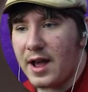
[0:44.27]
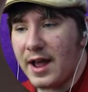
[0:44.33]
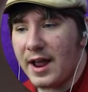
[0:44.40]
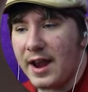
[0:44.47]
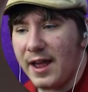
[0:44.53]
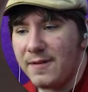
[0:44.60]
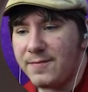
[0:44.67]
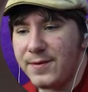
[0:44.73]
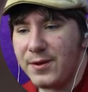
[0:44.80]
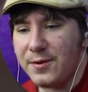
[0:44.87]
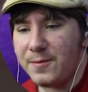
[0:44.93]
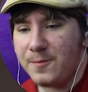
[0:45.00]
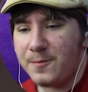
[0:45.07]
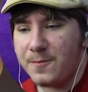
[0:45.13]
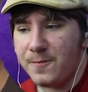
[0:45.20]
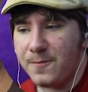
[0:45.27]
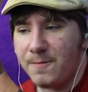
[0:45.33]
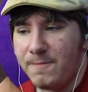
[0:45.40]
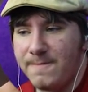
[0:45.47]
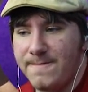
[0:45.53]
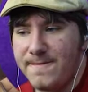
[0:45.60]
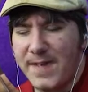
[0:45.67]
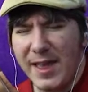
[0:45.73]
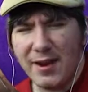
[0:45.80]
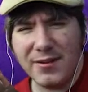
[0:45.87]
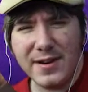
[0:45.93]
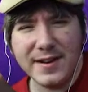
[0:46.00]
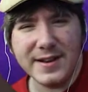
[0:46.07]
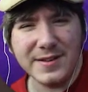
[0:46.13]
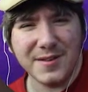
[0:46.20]
And I feel
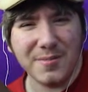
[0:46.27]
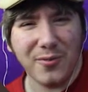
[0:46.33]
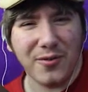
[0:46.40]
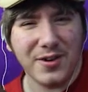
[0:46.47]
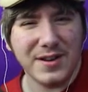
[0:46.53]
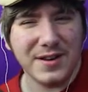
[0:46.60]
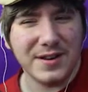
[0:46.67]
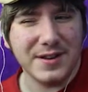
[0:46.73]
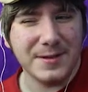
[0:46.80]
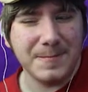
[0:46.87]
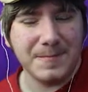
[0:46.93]
very disappointed.